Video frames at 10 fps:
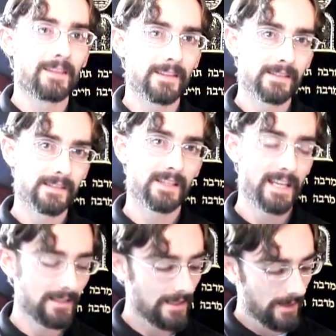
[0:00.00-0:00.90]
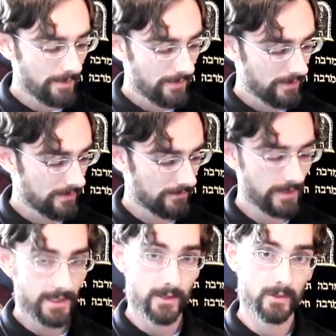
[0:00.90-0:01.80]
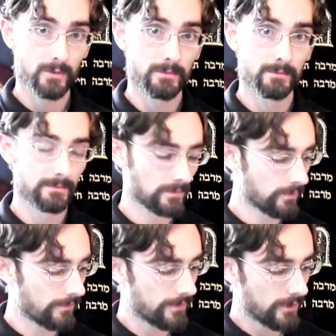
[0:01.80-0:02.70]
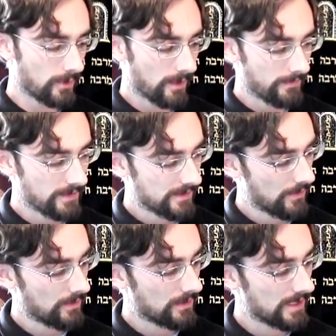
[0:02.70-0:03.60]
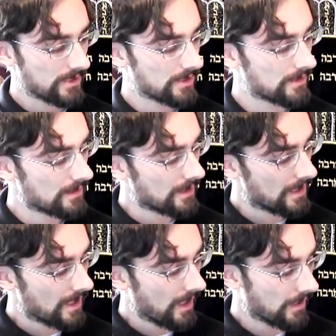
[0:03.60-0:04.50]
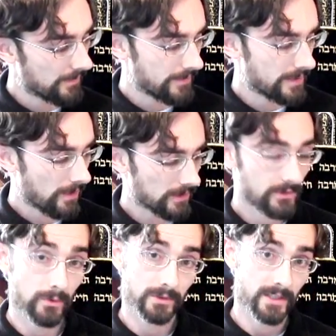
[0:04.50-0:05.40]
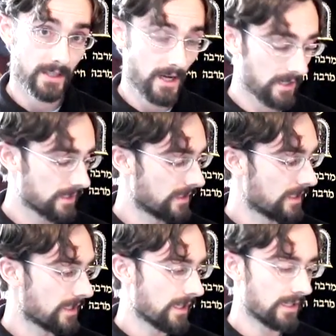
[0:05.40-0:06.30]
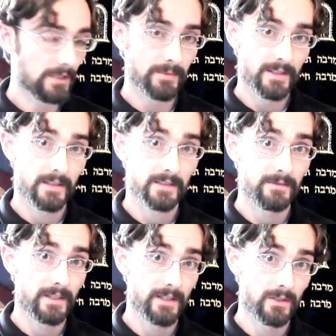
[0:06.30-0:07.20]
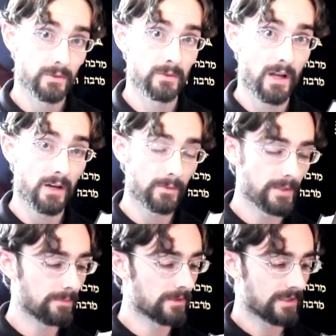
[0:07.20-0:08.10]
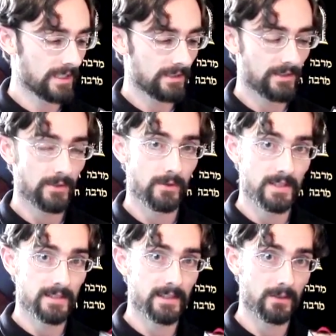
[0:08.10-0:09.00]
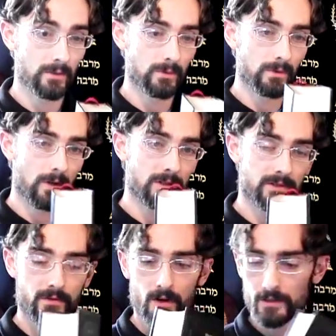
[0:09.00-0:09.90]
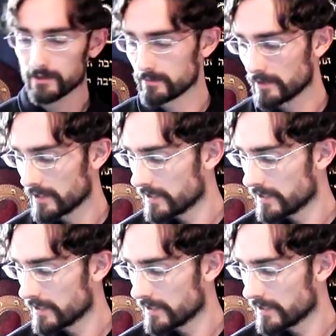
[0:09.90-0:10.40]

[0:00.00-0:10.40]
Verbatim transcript: This is an in-depth video review of the Stone edition of the Artscroll Tanakh. Um, in this video, I'll be presenting to you the single large volume